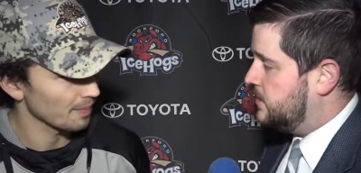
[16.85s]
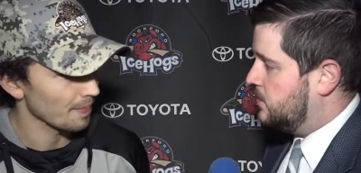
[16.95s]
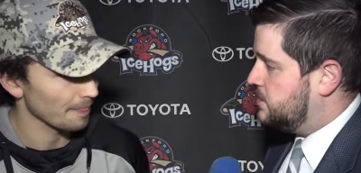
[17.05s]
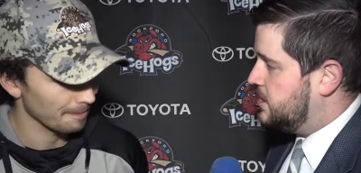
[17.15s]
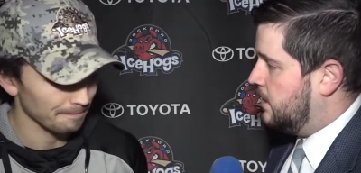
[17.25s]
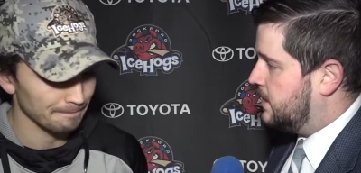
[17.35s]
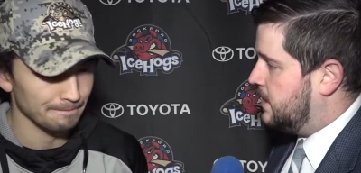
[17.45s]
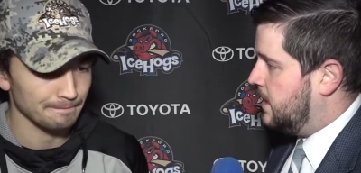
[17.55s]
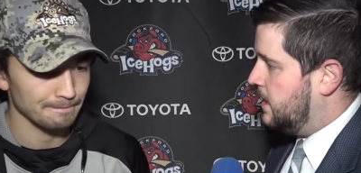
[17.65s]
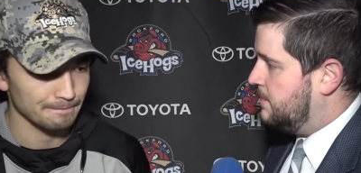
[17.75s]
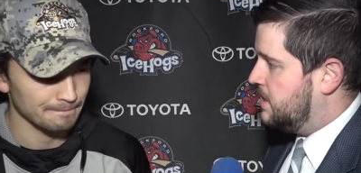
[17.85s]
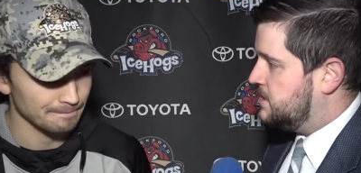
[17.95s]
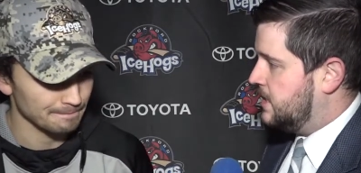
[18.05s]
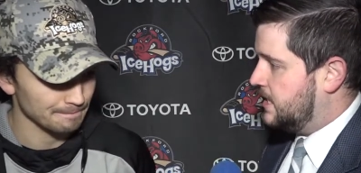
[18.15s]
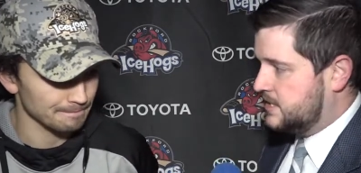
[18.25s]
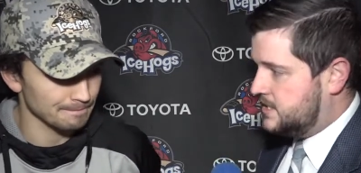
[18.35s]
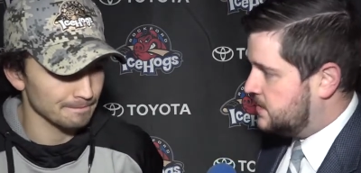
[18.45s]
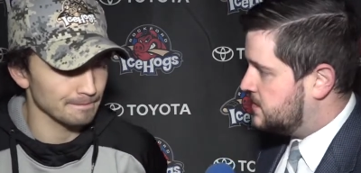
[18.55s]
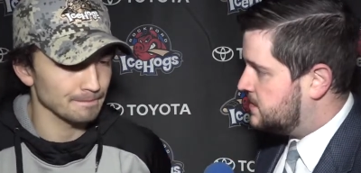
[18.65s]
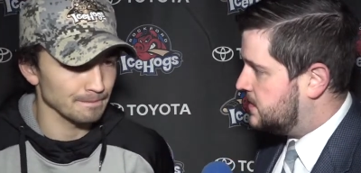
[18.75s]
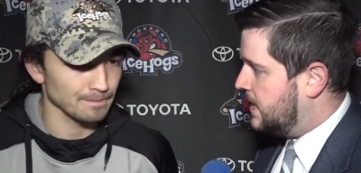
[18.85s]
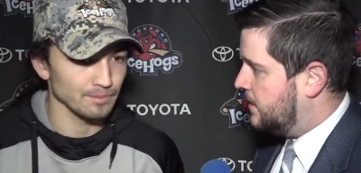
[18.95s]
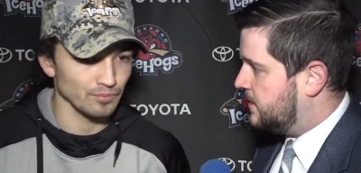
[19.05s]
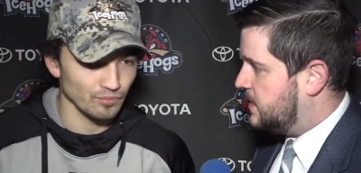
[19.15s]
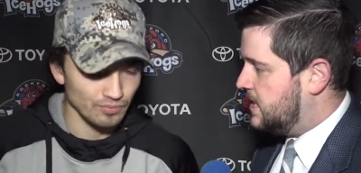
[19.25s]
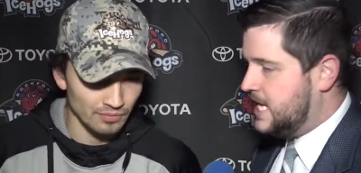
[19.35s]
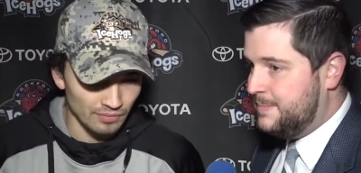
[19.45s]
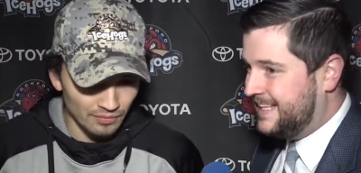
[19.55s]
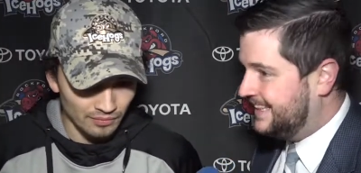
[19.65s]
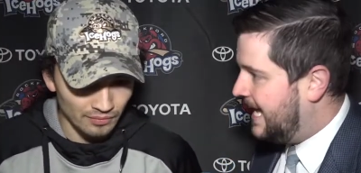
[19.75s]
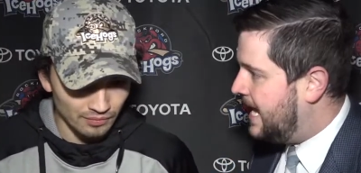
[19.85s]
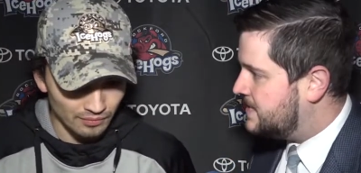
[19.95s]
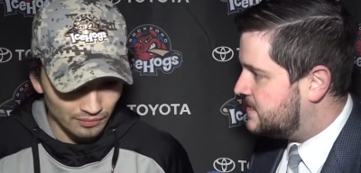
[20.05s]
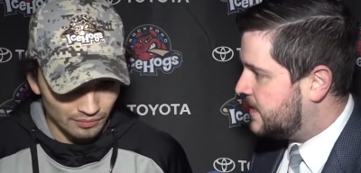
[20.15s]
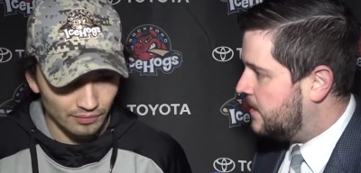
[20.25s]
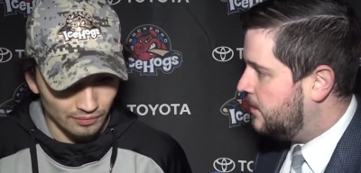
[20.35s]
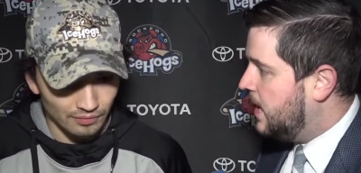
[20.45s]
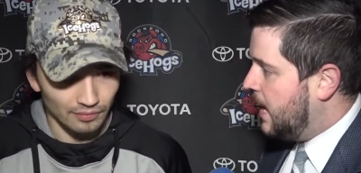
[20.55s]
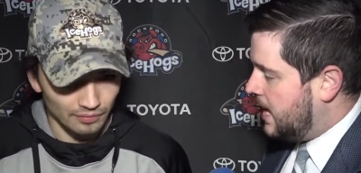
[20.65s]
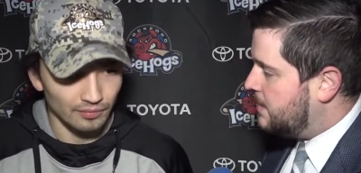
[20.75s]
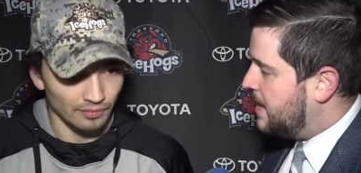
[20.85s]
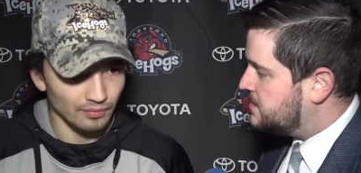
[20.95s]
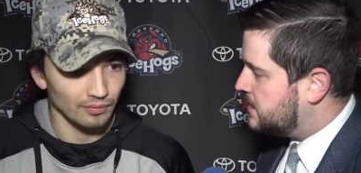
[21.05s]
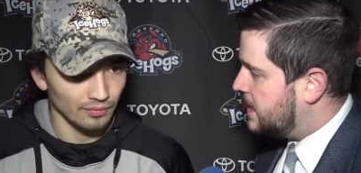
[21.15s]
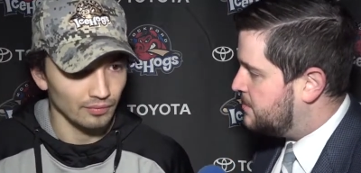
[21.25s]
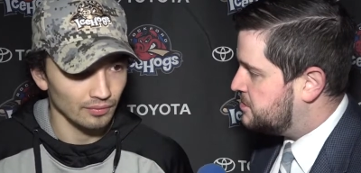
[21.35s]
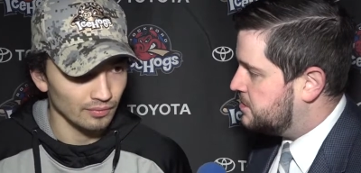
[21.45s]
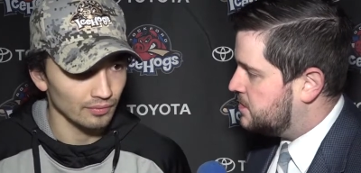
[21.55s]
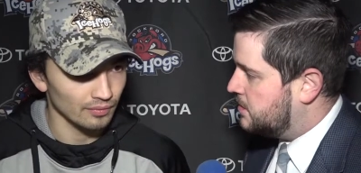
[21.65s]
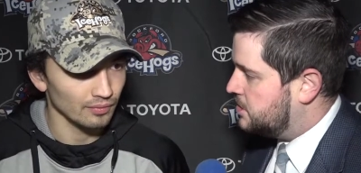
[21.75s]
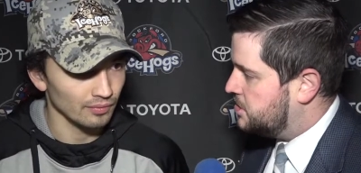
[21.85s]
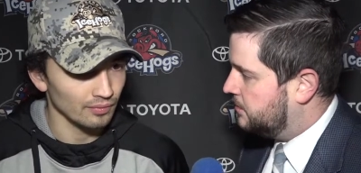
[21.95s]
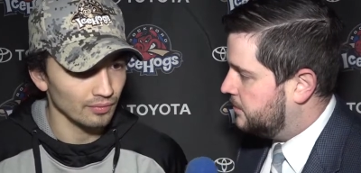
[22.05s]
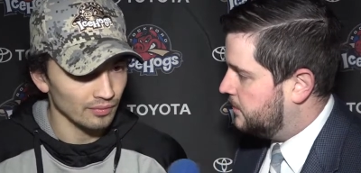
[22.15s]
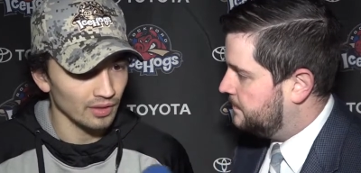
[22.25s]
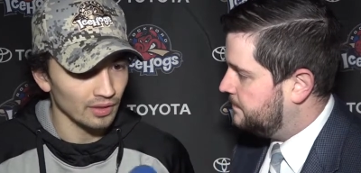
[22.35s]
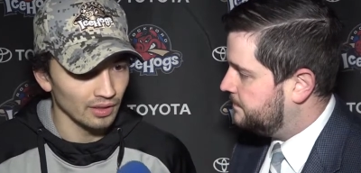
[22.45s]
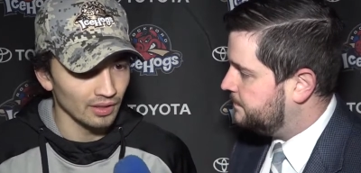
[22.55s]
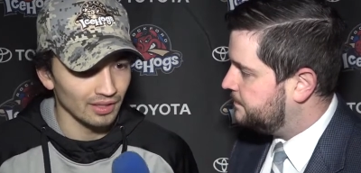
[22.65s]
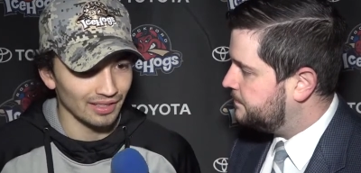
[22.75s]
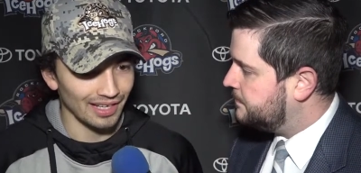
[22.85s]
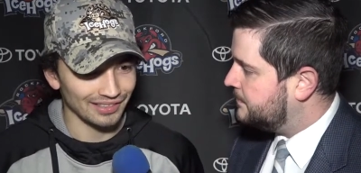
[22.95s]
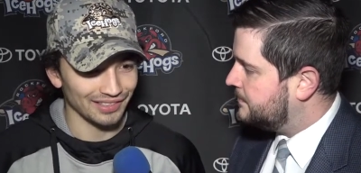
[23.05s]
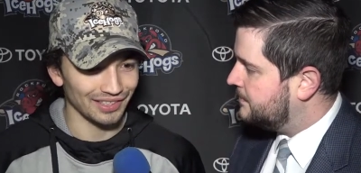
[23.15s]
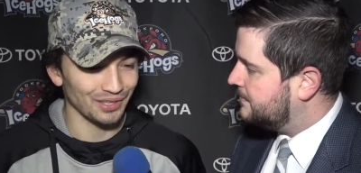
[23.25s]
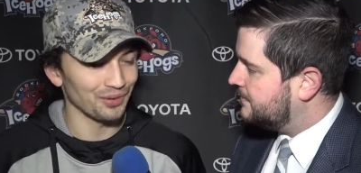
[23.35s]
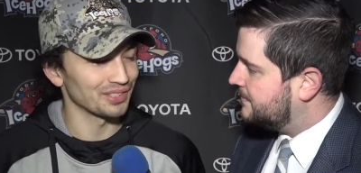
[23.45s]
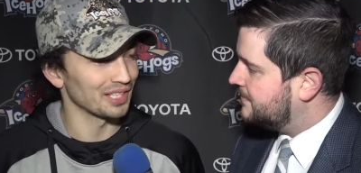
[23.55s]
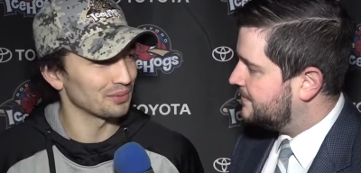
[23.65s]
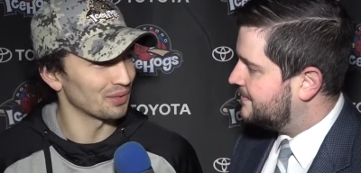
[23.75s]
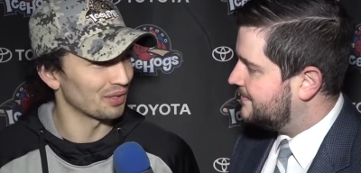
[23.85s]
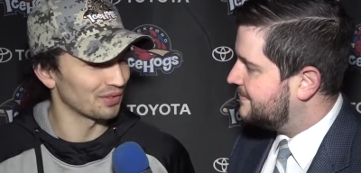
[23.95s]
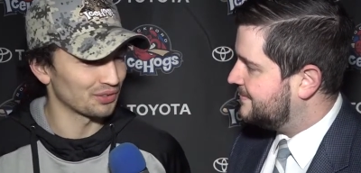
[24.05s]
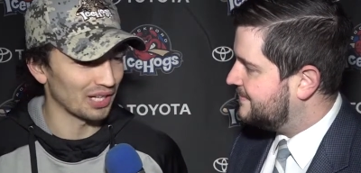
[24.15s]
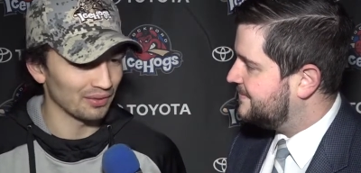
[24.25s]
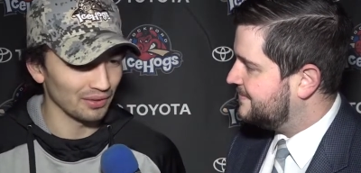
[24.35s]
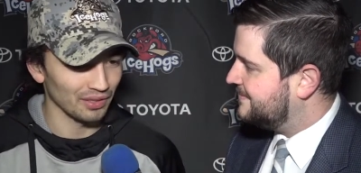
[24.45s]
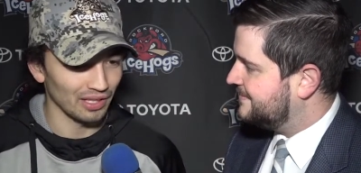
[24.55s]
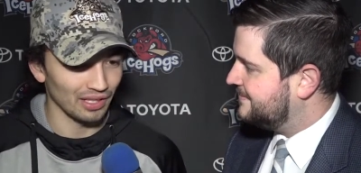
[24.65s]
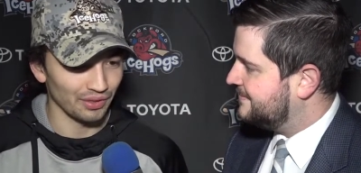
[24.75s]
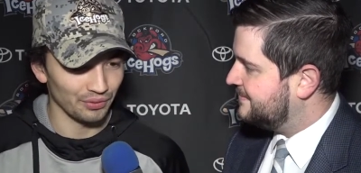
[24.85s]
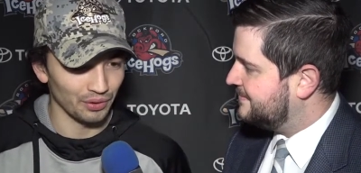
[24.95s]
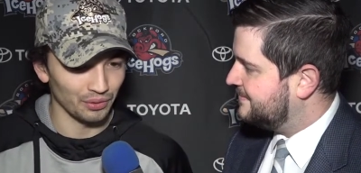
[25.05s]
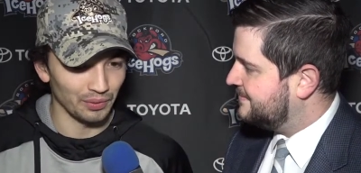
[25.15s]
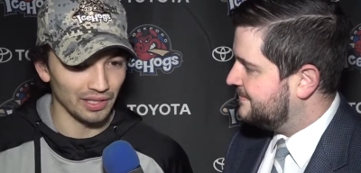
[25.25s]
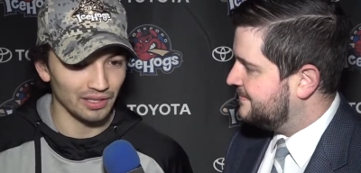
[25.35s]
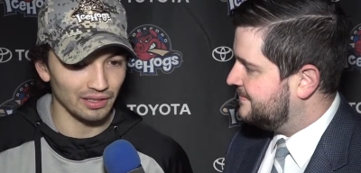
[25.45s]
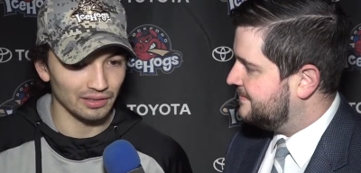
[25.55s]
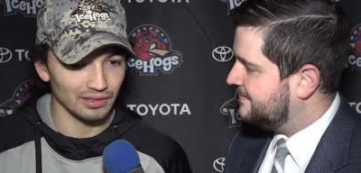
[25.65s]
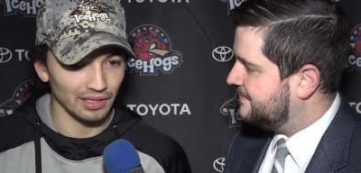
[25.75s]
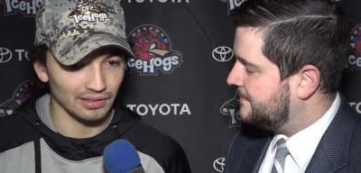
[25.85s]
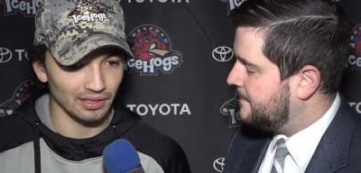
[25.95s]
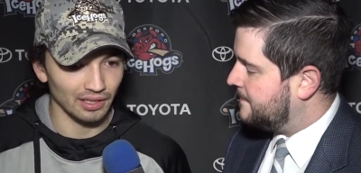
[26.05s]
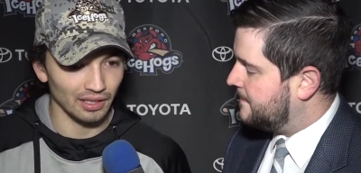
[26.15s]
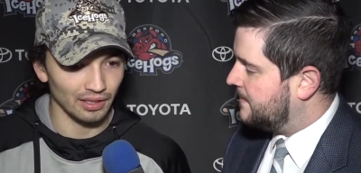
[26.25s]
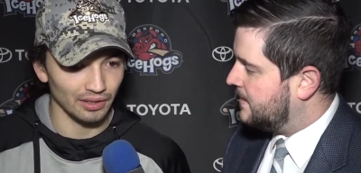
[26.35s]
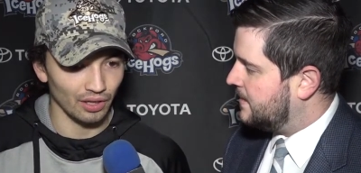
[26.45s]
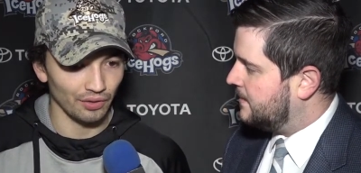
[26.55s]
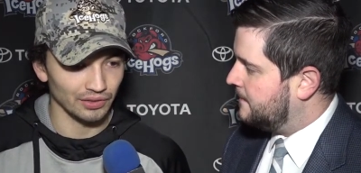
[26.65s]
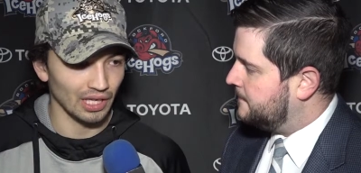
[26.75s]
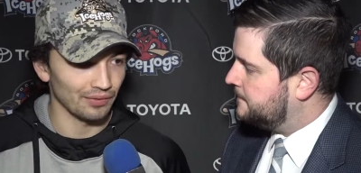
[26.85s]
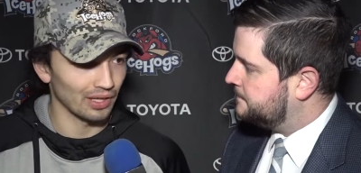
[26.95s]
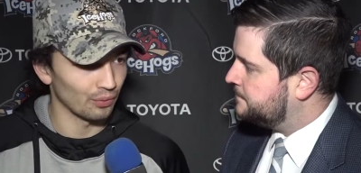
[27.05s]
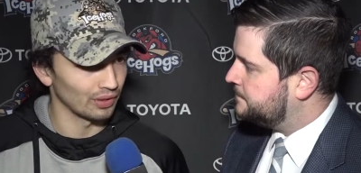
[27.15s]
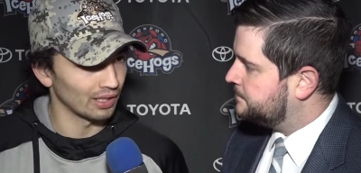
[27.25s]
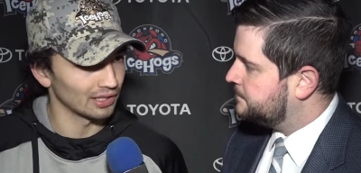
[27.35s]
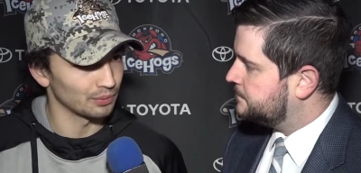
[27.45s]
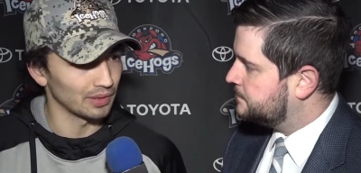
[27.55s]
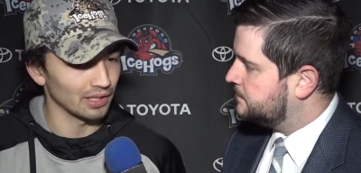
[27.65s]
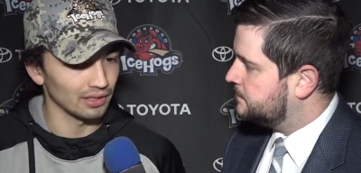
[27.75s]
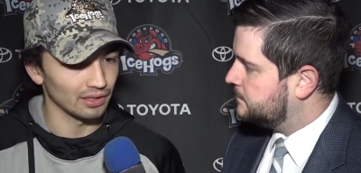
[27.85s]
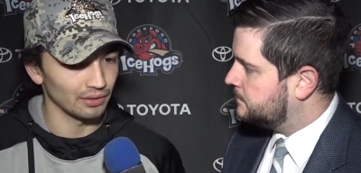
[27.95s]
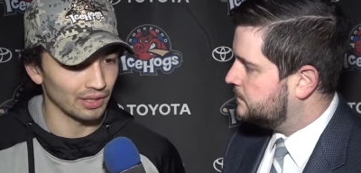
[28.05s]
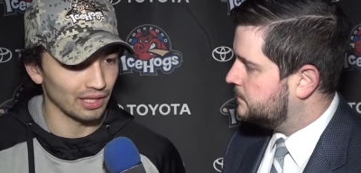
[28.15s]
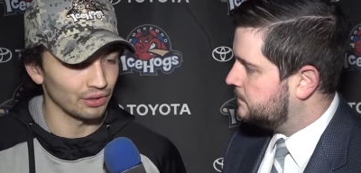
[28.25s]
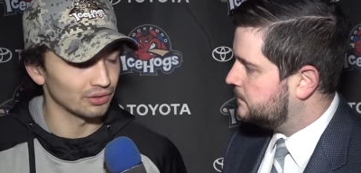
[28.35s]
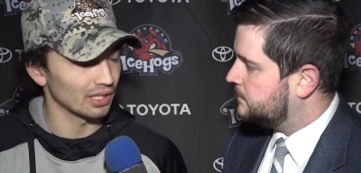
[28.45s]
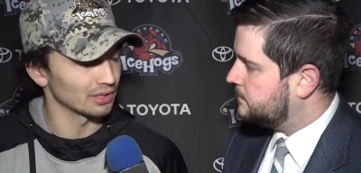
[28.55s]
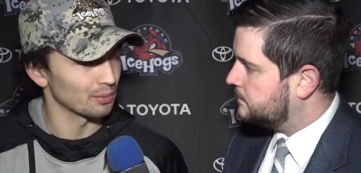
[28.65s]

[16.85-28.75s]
Speaker 1: coach Derek King, and he mentioned that consistency now the key, keeping the lines together, and I'd imagine the chemistry starting to show through.
Speaker 2: Yeah, it's, it's always nice when you don't have to travel uh, throughout the week, and it's nice, uh, you know, obviously having that win last weekend. And you kind of use that as